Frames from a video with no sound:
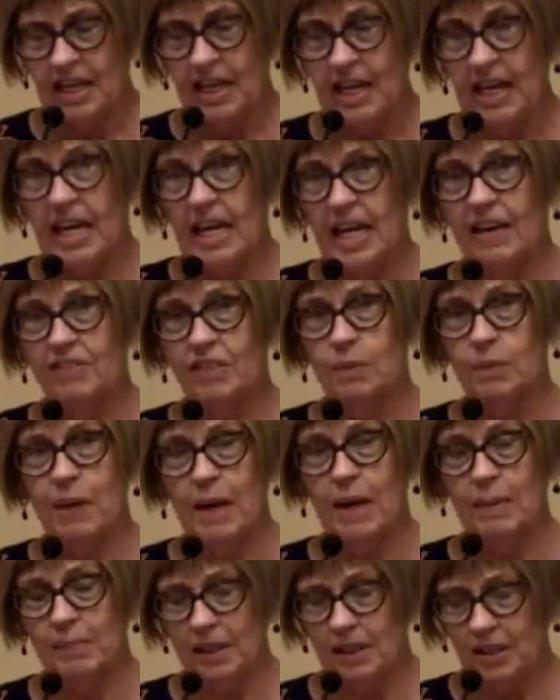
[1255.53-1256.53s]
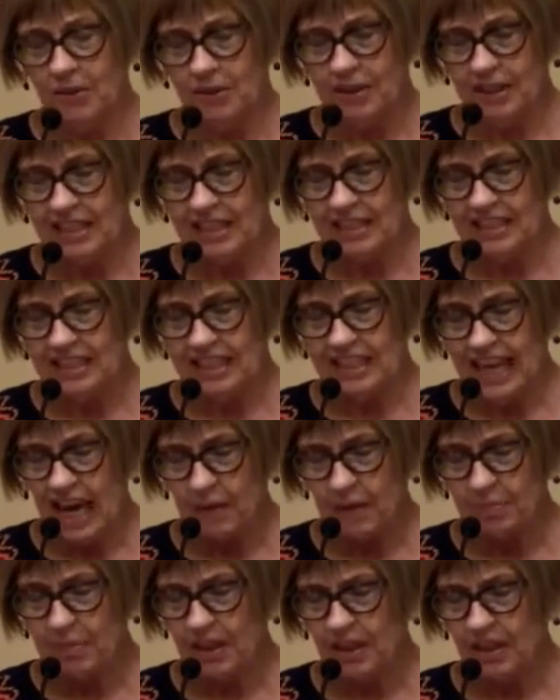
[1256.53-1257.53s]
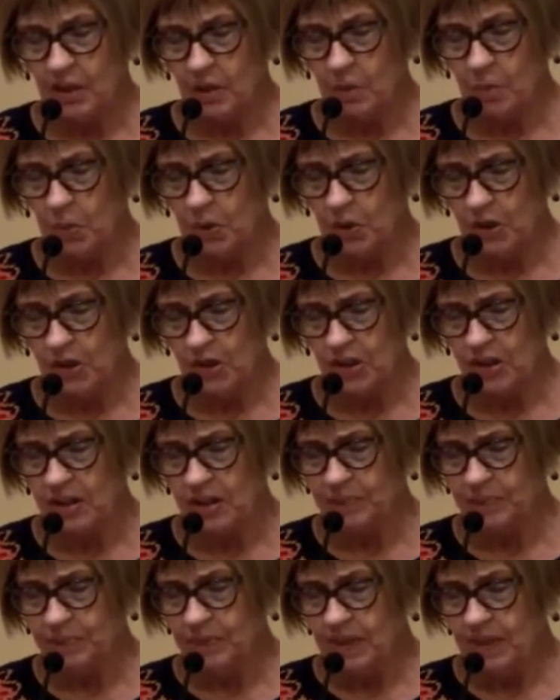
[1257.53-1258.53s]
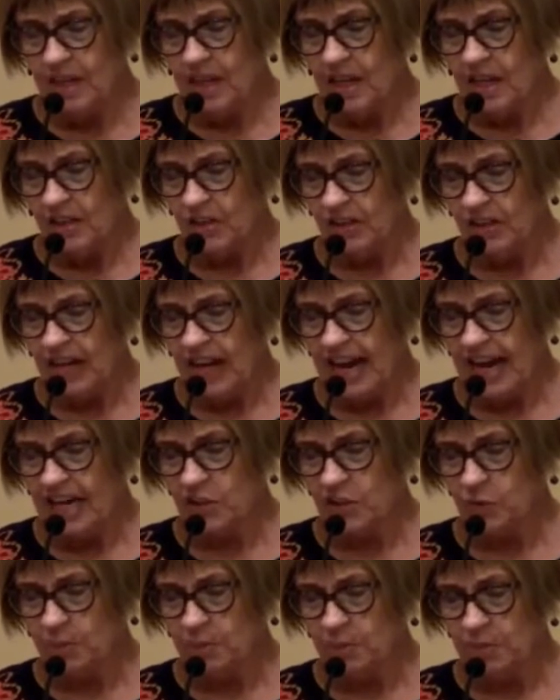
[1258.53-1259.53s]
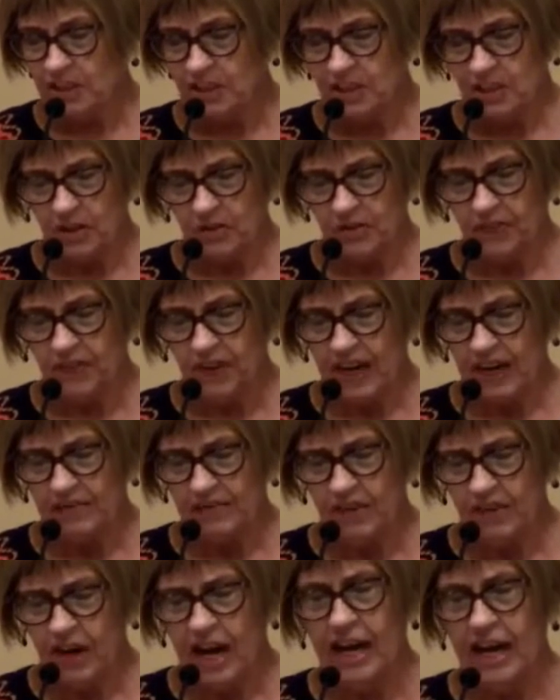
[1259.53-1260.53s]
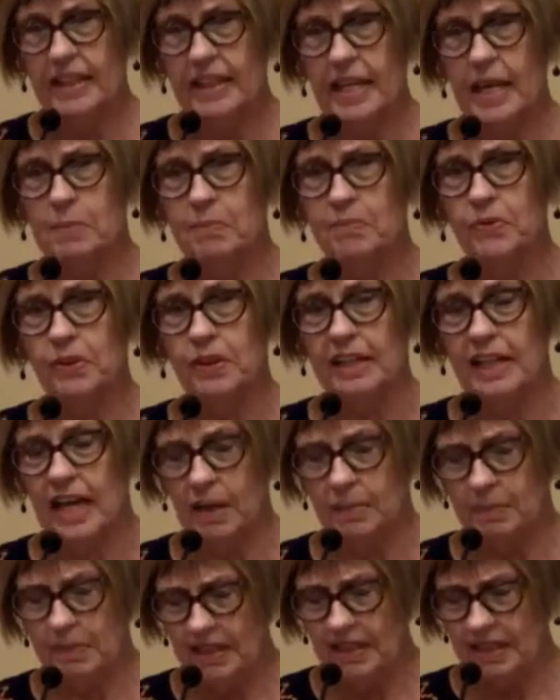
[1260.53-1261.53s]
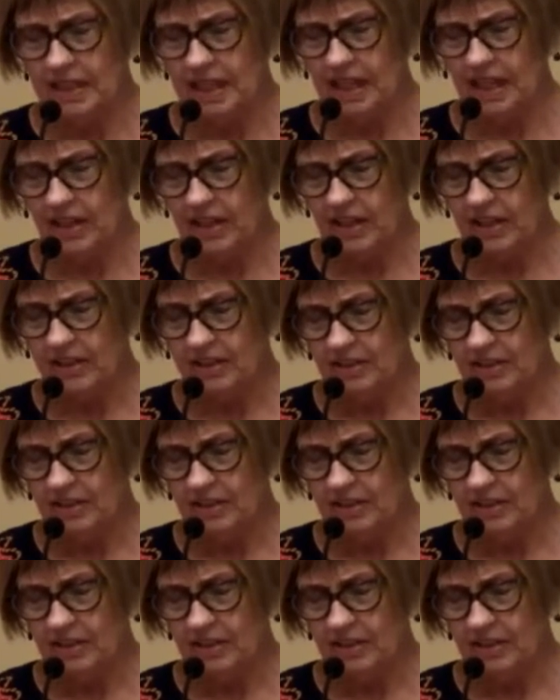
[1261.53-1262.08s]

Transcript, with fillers: If the Babylonians kept their word, their gods would bestow favor on them for the coming year.